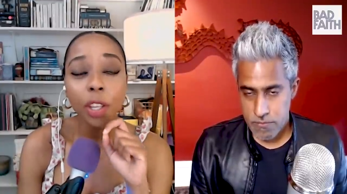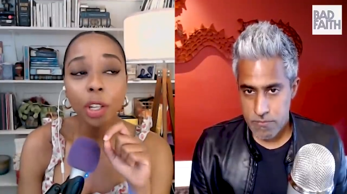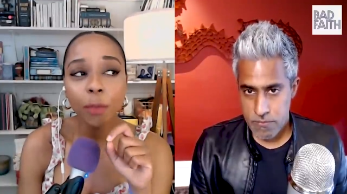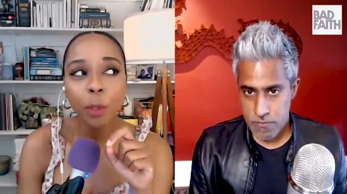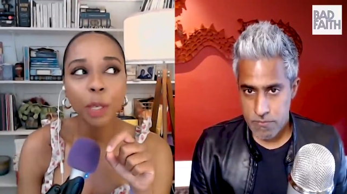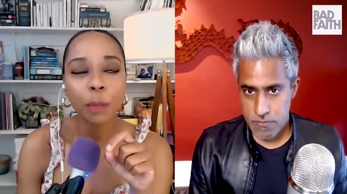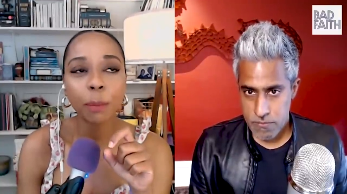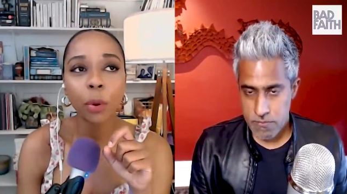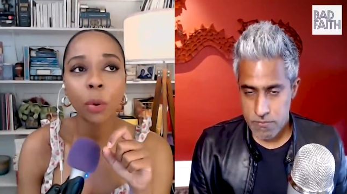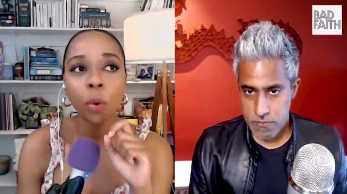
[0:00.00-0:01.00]
Speaker 1: and you interviewed
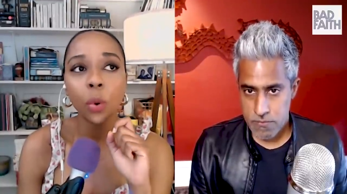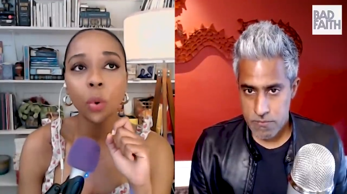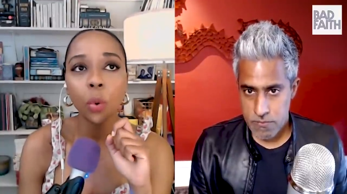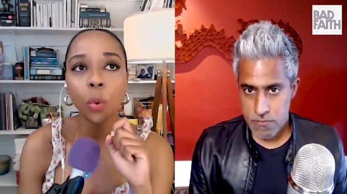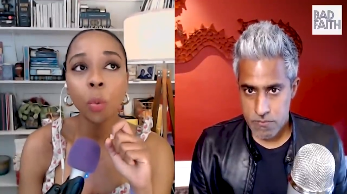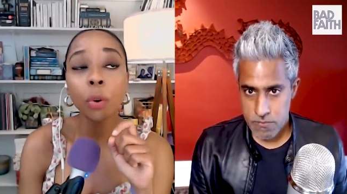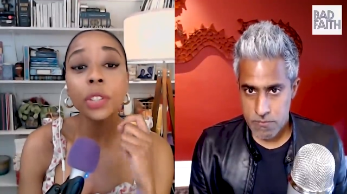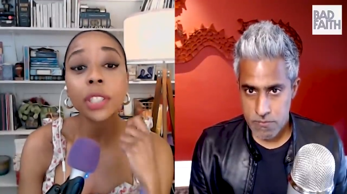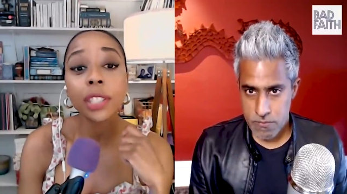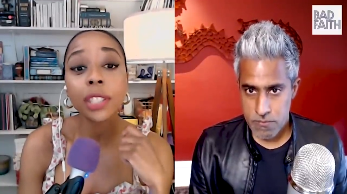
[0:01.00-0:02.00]
people who
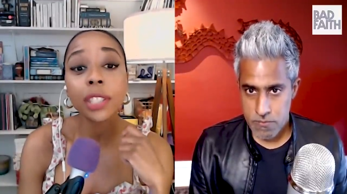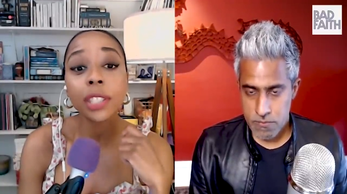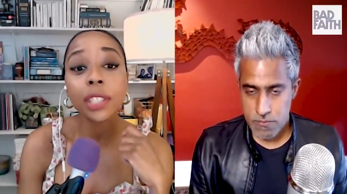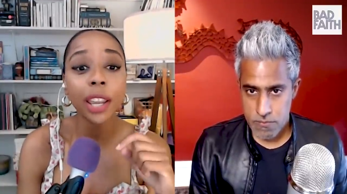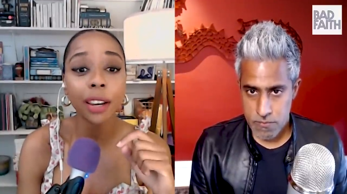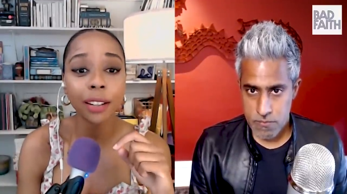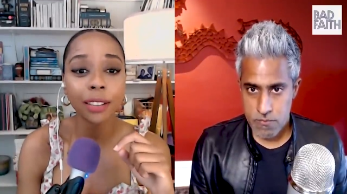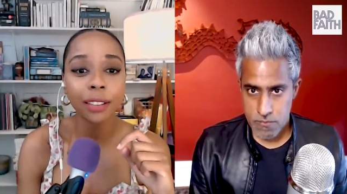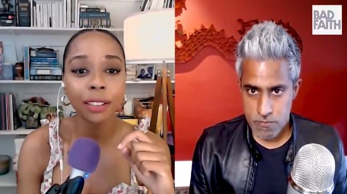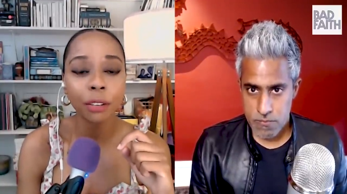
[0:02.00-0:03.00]
were self
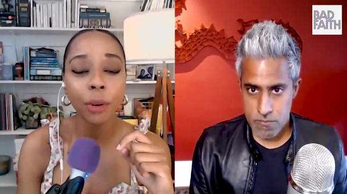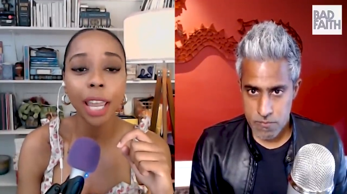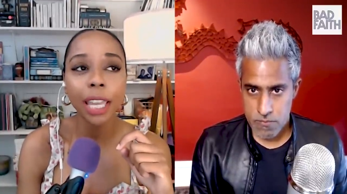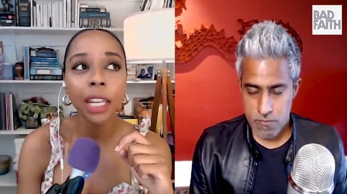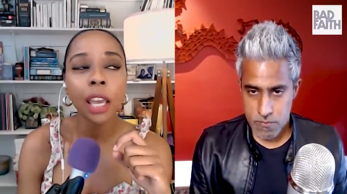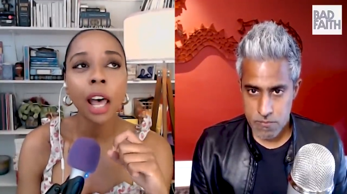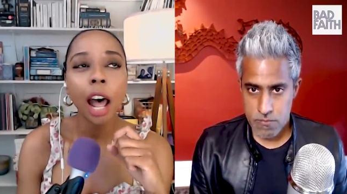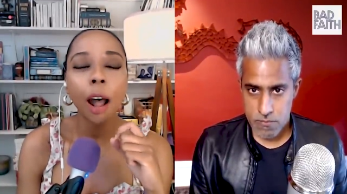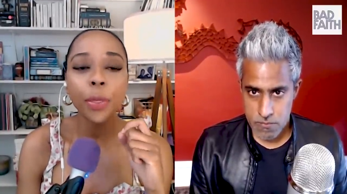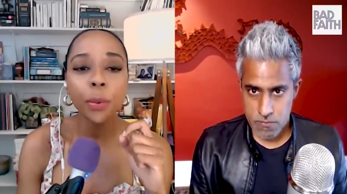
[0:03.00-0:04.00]
aware. Right.
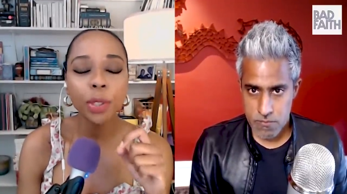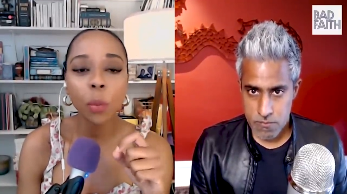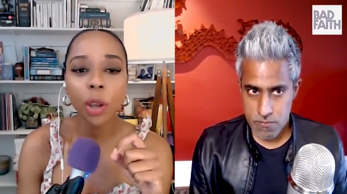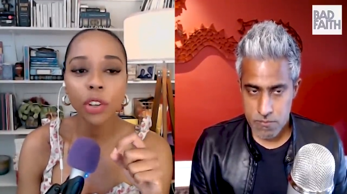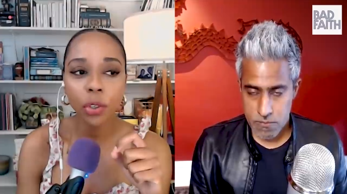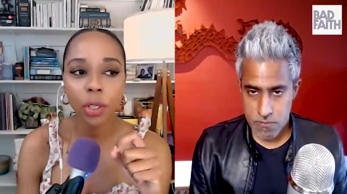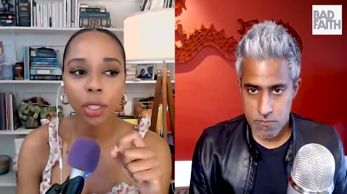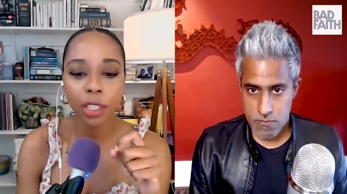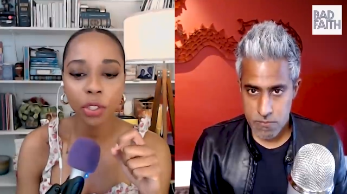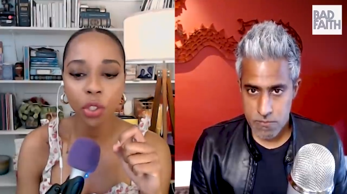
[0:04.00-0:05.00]
Um, there was the one
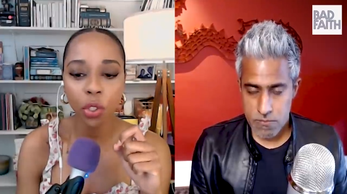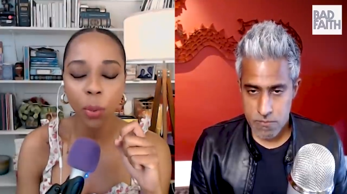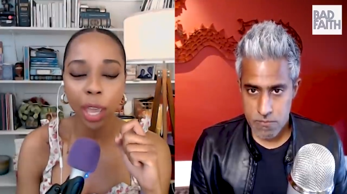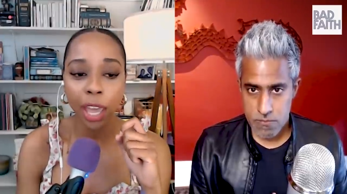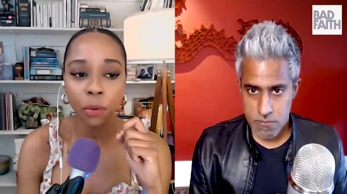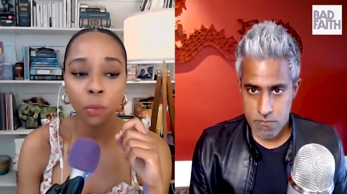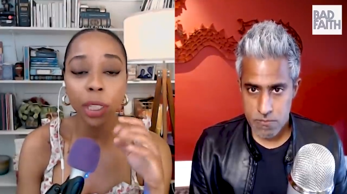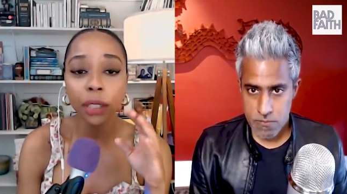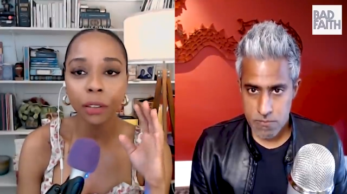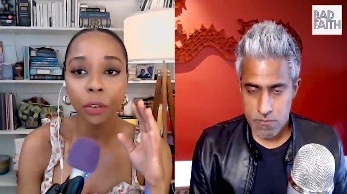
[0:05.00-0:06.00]
journalist who
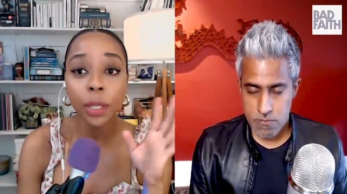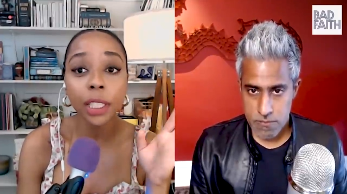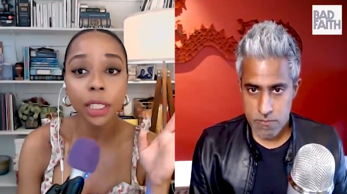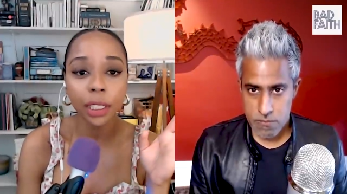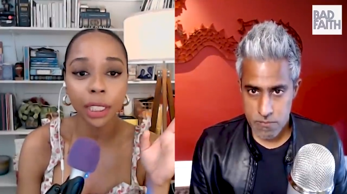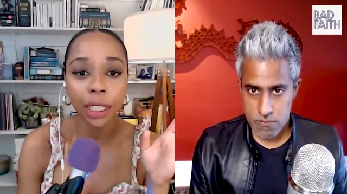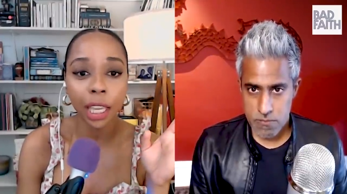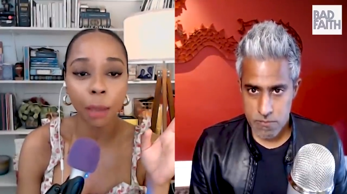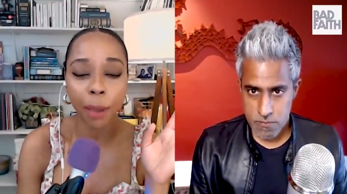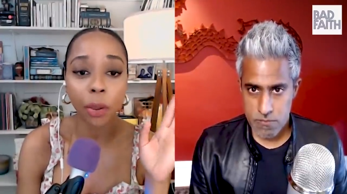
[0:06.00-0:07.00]
had written
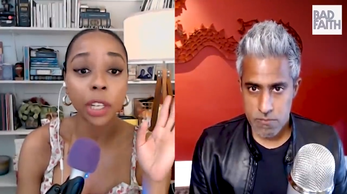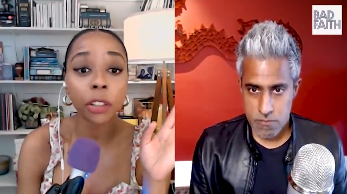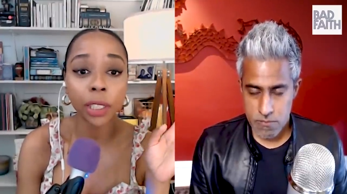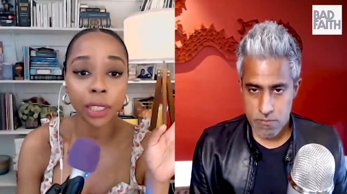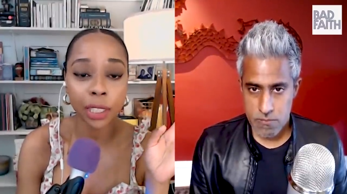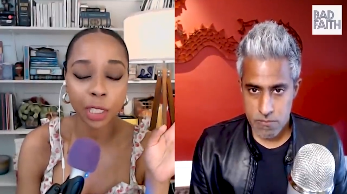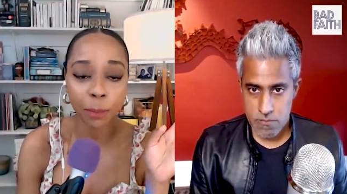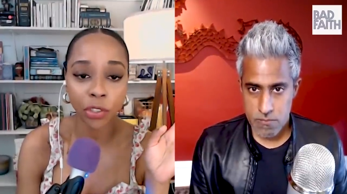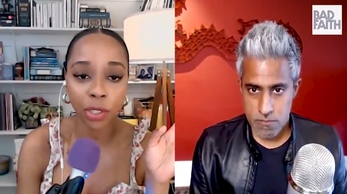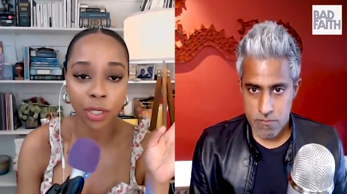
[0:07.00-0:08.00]
critically about Hillary
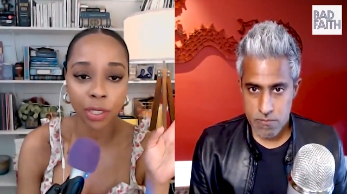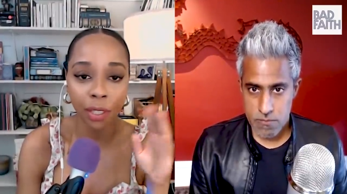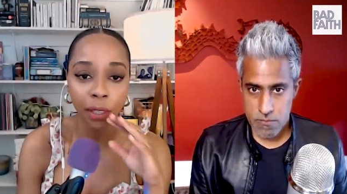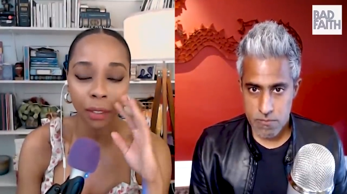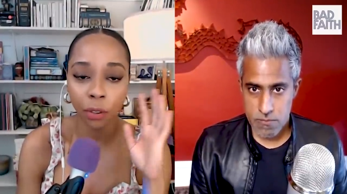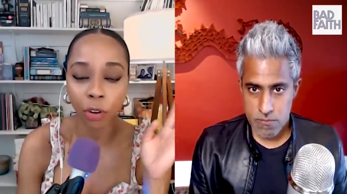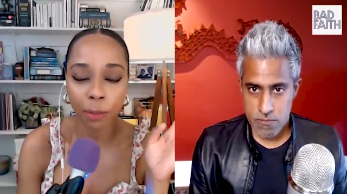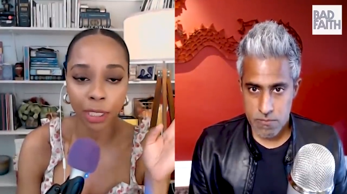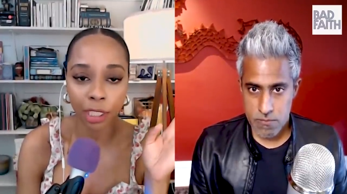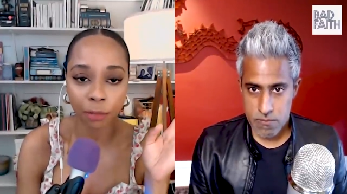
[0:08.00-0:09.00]
Clinton's speeches and the
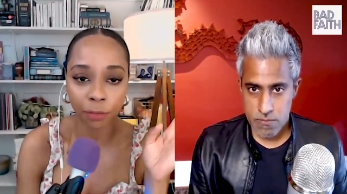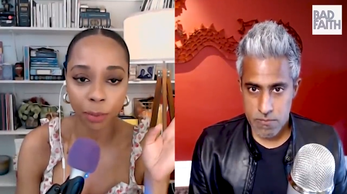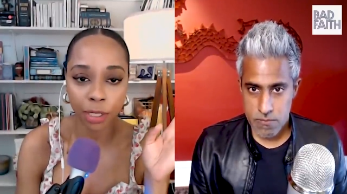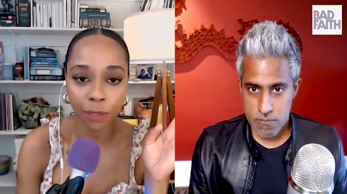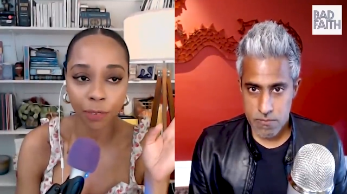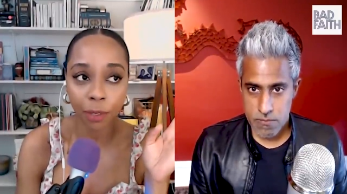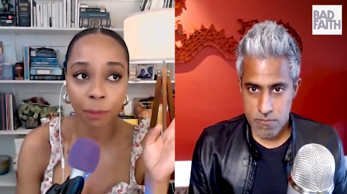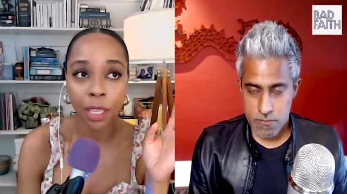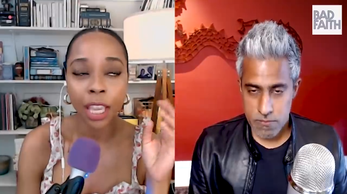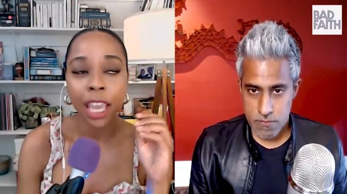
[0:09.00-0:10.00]
corrupting influence of
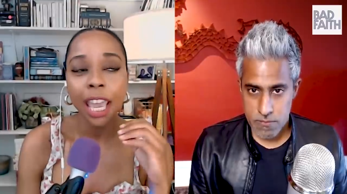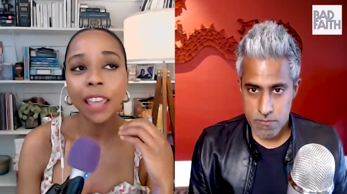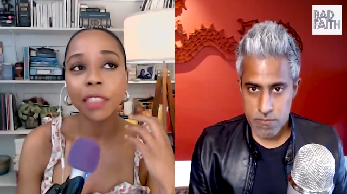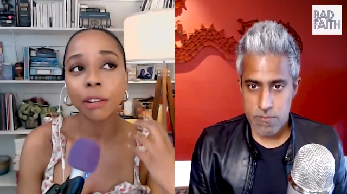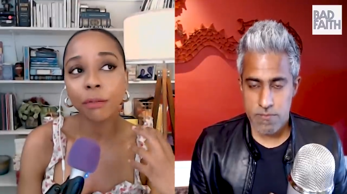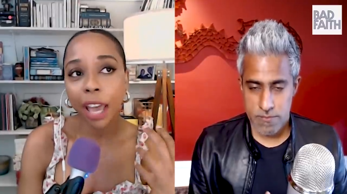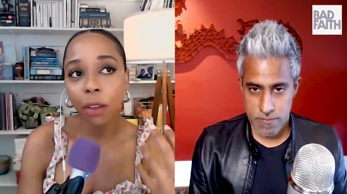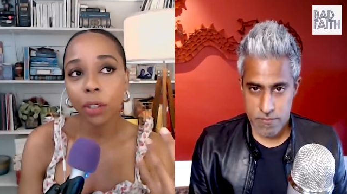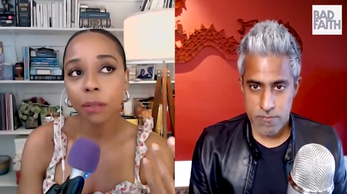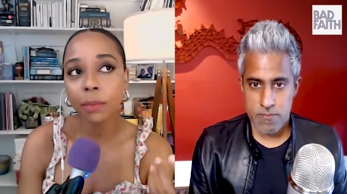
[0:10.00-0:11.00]
them, and mm-hmm.
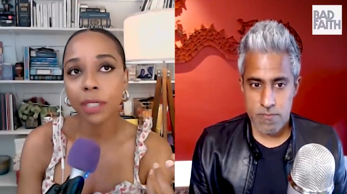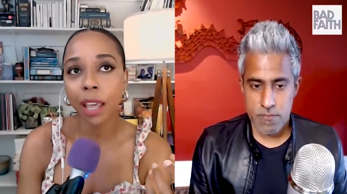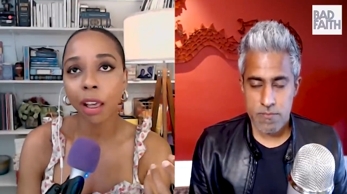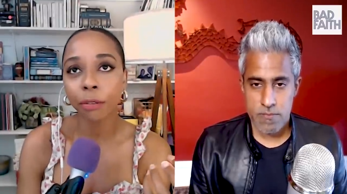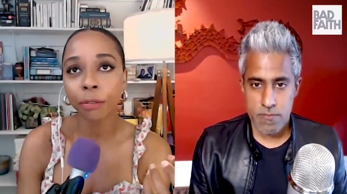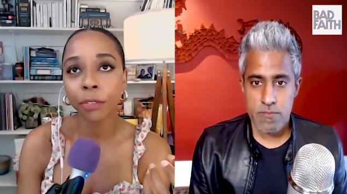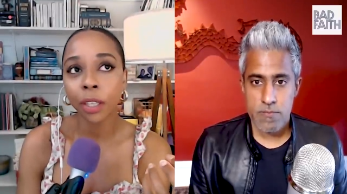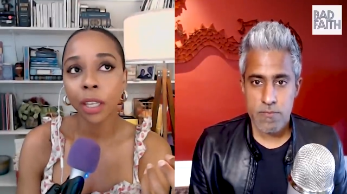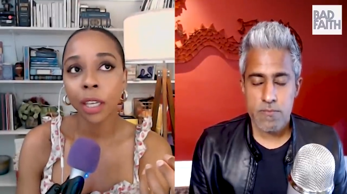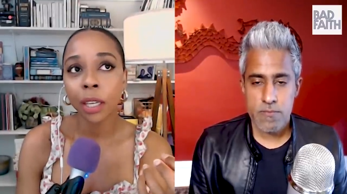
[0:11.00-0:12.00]
then found
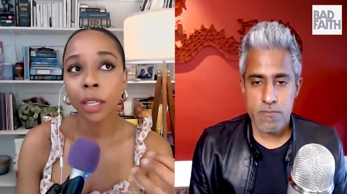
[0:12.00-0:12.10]
himself